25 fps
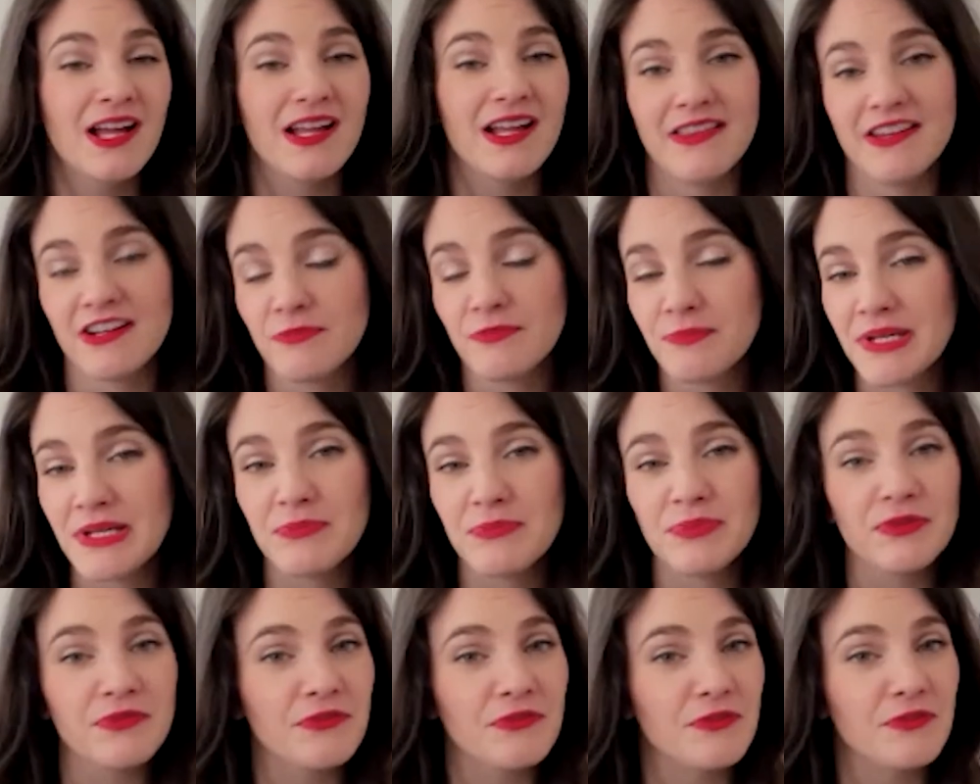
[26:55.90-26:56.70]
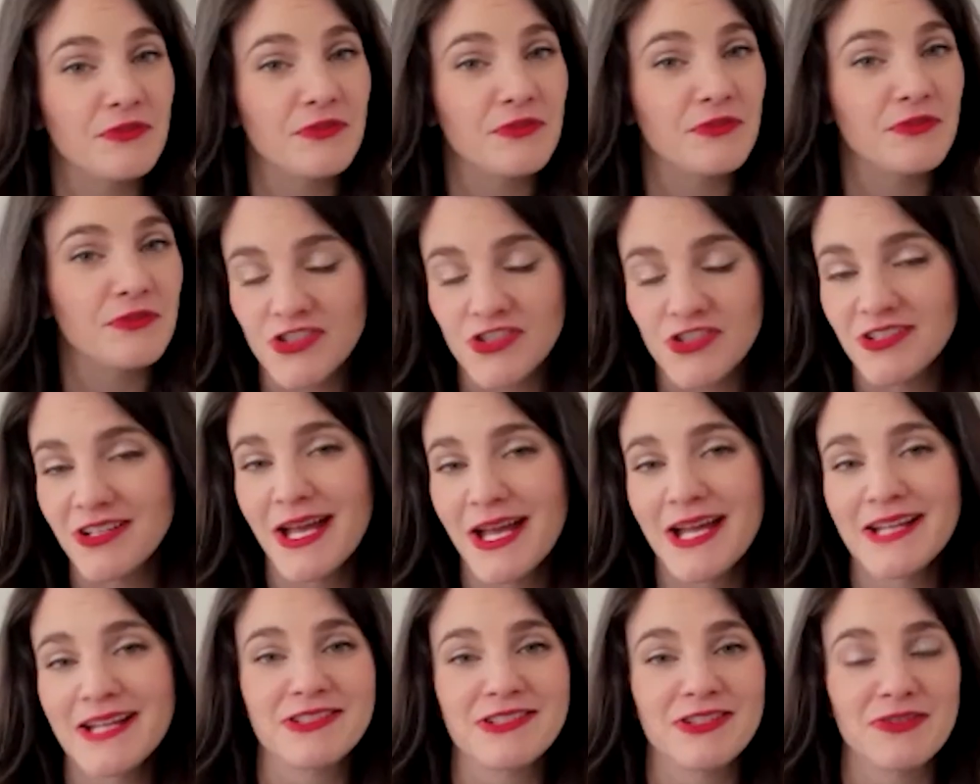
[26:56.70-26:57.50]
they're people from
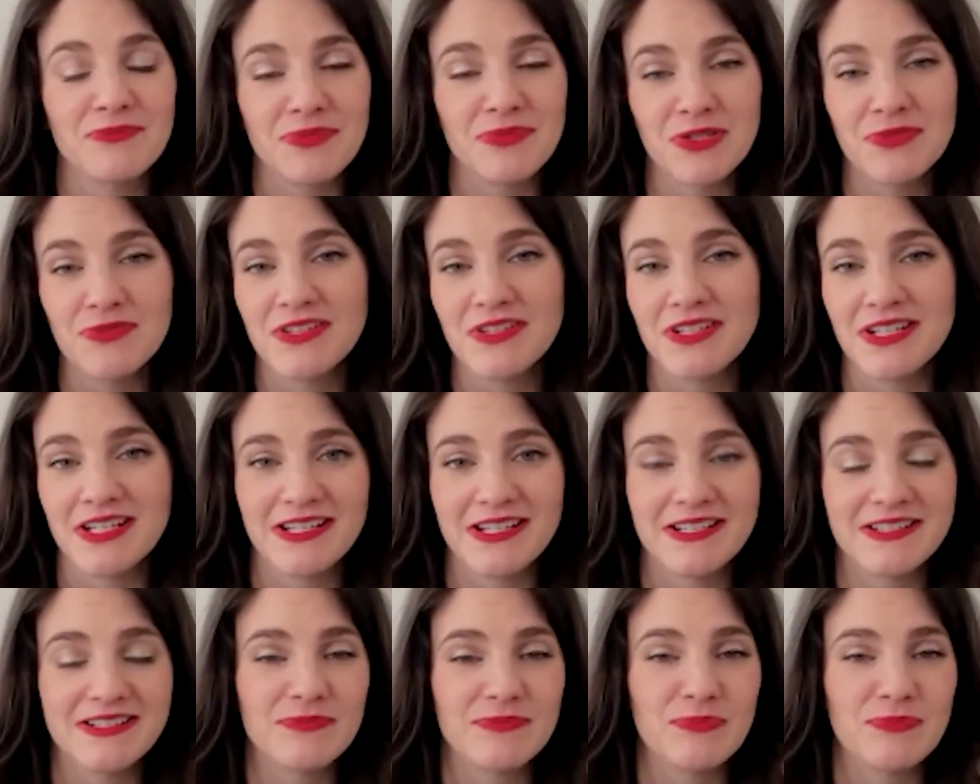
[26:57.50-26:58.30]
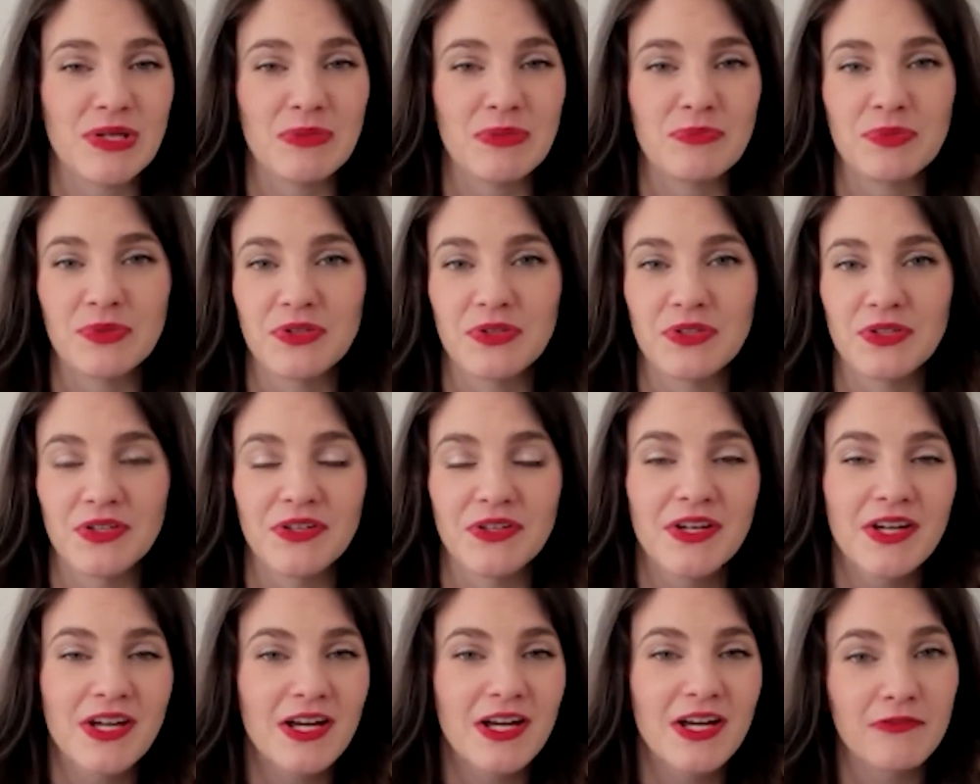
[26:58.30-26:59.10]
marginalized communities,
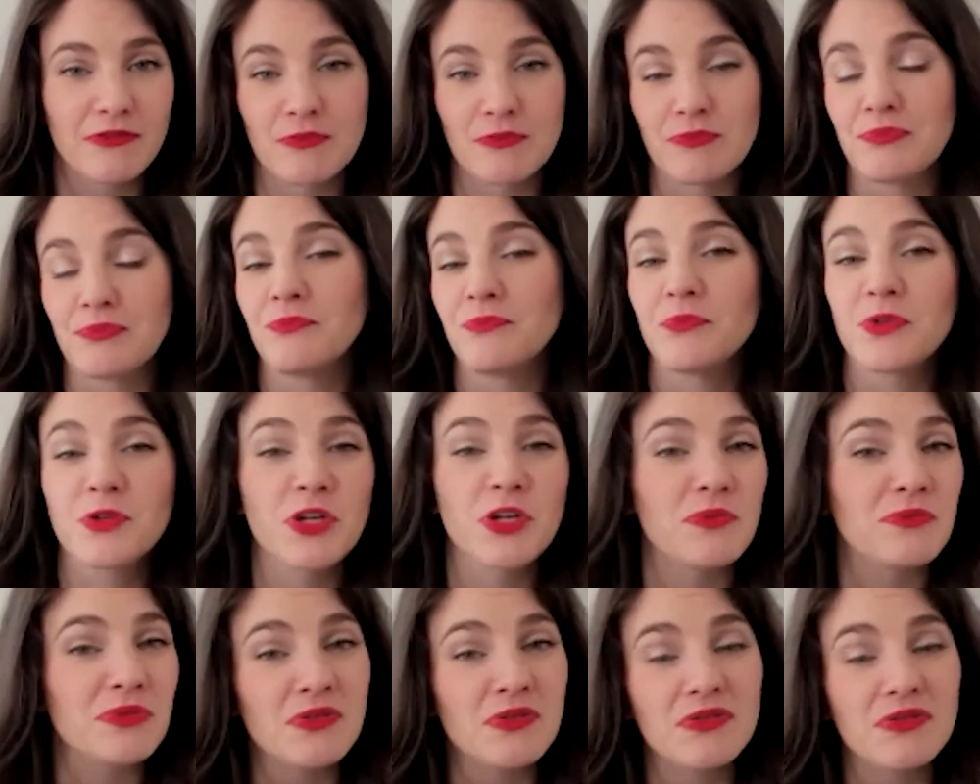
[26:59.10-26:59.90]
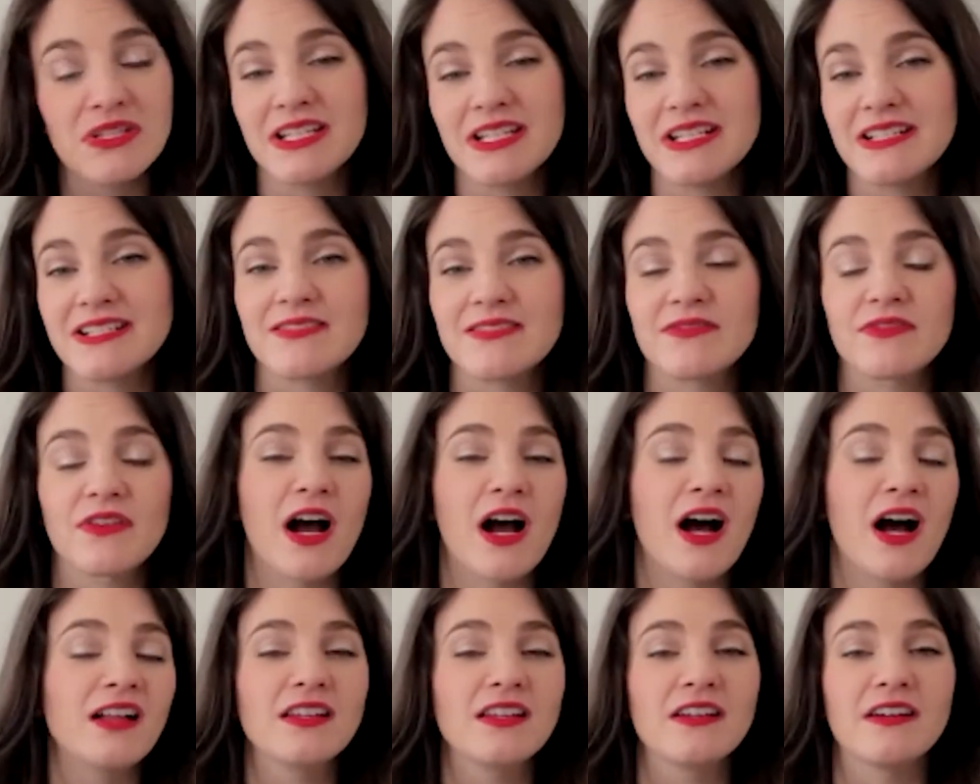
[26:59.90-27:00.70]
people from communities of
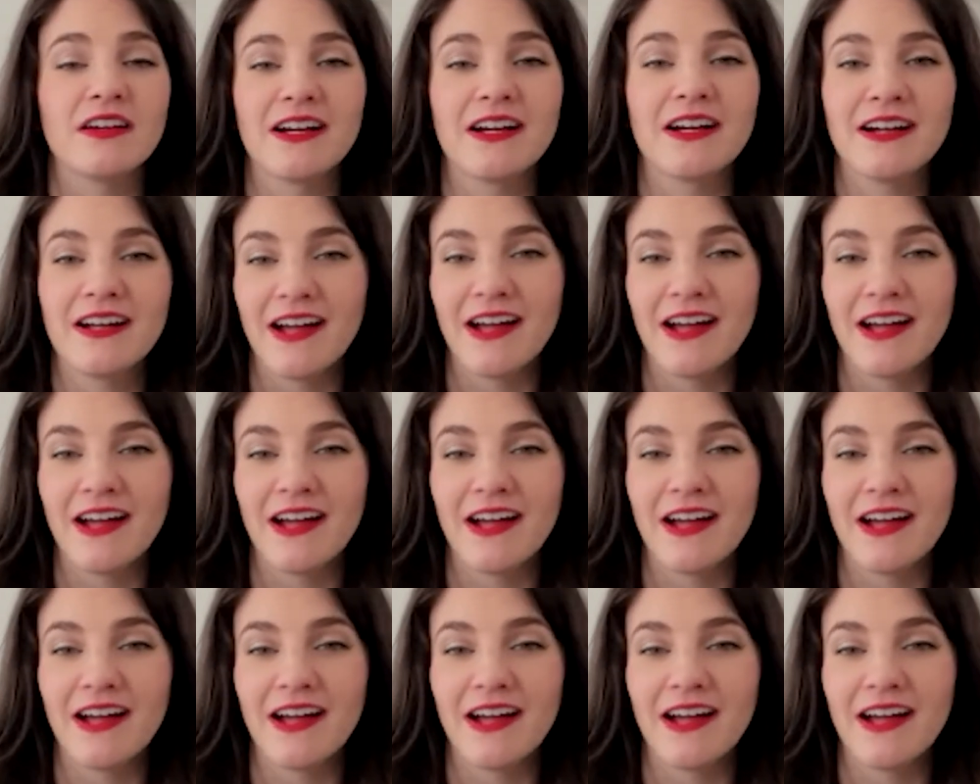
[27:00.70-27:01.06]
color.